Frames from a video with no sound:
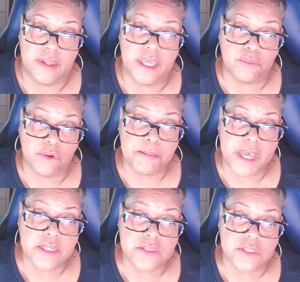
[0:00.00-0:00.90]
It
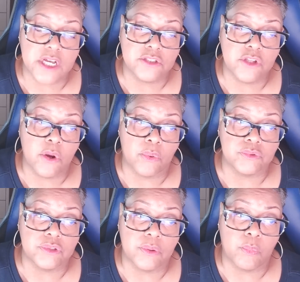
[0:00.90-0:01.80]
remains
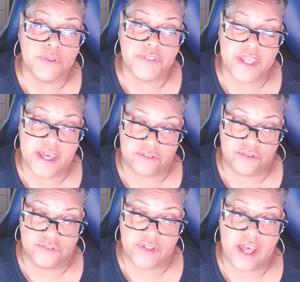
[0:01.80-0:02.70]
unknown when the
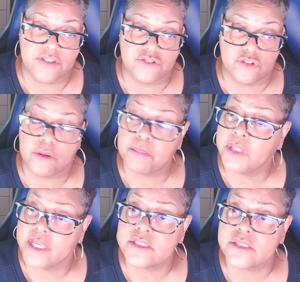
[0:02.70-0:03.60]
exercise took
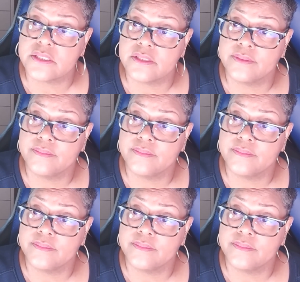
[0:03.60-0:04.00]
place,